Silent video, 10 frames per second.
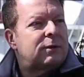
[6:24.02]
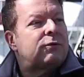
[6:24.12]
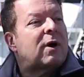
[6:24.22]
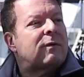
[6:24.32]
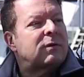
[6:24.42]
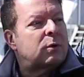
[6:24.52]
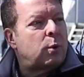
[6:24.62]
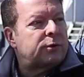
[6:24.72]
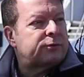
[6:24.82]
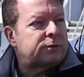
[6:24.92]
driving
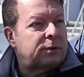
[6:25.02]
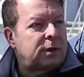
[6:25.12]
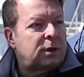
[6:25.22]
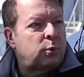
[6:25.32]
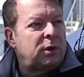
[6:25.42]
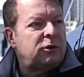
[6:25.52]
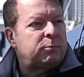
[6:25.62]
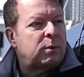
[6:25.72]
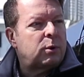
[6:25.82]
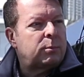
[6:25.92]
across the
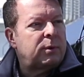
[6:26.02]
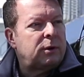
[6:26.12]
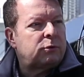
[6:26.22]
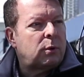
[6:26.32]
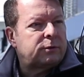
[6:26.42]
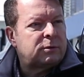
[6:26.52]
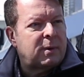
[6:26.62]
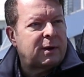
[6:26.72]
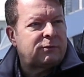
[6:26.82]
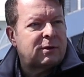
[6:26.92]
Queensboro Bridge all to
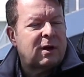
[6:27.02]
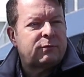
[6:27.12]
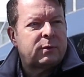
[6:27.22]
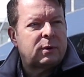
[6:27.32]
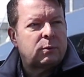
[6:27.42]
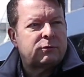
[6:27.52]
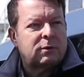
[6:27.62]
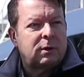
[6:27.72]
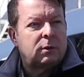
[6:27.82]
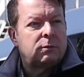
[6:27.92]
myself when it was
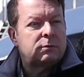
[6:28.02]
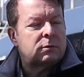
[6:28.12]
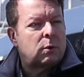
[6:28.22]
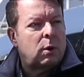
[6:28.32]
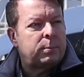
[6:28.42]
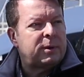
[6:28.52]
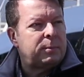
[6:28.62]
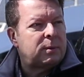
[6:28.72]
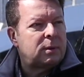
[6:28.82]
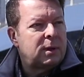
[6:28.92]
closed to all
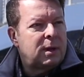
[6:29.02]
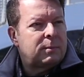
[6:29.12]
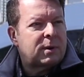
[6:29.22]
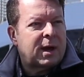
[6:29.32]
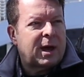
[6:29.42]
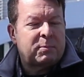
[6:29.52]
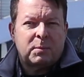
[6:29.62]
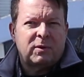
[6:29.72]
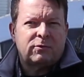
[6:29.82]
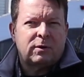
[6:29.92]
people. But I had
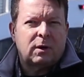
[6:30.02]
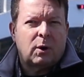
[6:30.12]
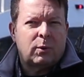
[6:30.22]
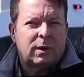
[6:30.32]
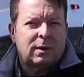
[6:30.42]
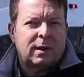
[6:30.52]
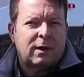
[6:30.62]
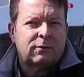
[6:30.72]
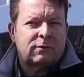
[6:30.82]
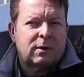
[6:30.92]
permission to go in
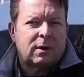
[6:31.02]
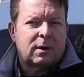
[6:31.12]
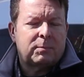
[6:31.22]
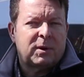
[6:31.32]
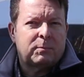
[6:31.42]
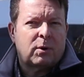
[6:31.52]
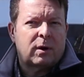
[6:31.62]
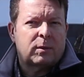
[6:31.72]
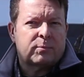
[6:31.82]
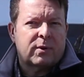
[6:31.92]
as being part
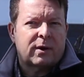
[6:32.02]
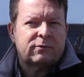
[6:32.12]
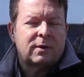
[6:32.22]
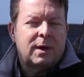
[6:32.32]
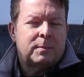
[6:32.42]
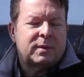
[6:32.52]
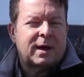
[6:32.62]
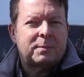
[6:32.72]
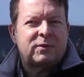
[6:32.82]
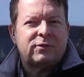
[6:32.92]
of the press. But
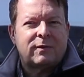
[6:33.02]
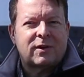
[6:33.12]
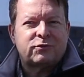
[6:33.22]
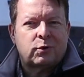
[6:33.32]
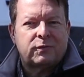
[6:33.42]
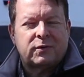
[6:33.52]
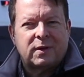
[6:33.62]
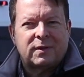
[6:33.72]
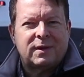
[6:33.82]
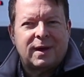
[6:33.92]
that, I'm going to save that story for
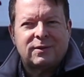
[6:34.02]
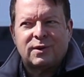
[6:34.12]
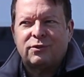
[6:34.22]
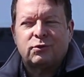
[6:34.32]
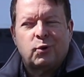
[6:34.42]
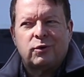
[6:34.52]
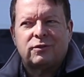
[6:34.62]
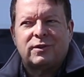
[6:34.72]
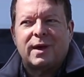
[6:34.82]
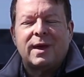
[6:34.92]
another day. Today's a
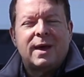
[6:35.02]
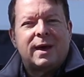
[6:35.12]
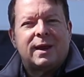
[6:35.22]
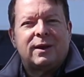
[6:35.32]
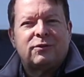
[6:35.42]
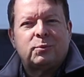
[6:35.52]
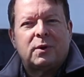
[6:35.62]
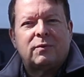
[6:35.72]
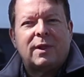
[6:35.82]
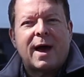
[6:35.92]
gorgeous day, and I just
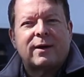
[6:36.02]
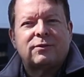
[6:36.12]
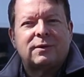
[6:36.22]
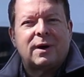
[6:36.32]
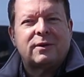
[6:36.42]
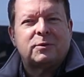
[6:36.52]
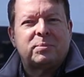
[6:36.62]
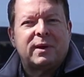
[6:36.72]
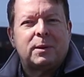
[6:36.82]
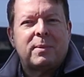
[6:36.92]
want to relax and
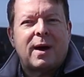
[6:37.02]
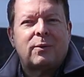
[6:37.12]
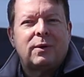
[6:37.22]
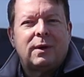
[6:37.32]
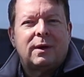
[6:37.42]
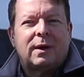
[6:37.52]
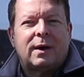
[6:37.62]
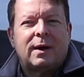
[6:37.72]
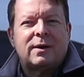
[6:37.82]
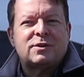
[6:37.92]
contemplate about
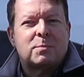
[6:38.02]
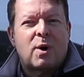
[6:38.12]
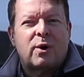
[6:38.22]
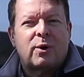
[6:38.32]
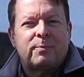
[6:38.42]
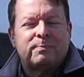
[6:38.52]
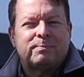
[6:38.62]
tomorrow.